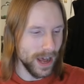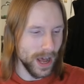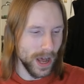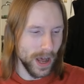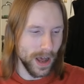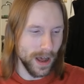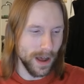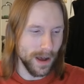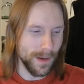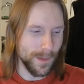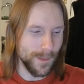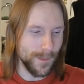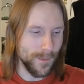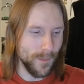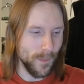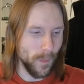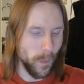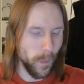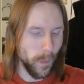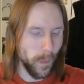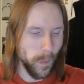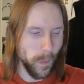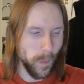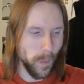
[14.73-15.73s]

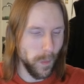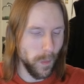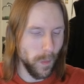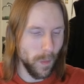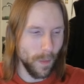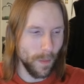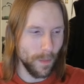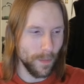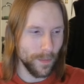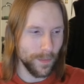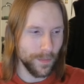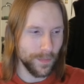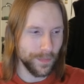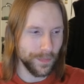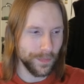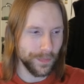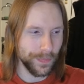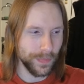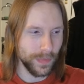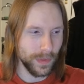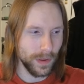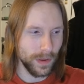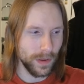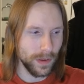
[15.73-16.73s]

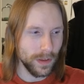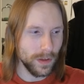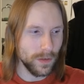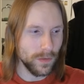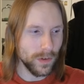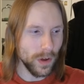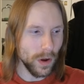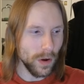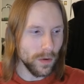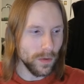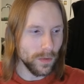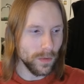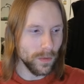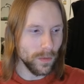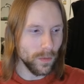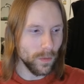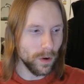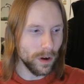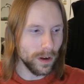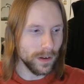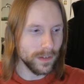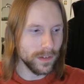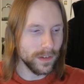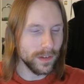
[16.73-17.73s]
You don't
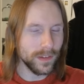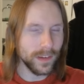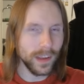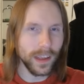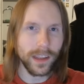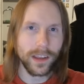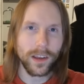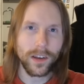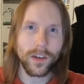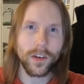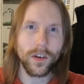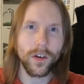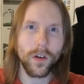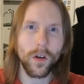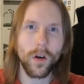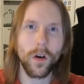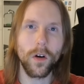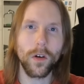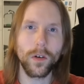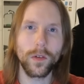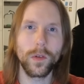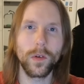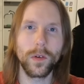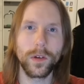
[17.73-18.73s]
want to take a good
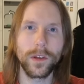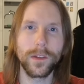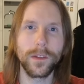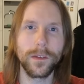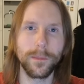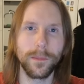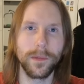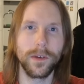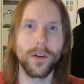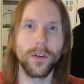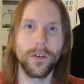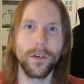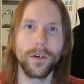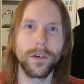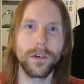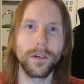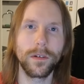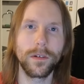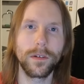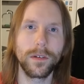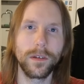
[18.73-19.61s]
hard look in the mirror.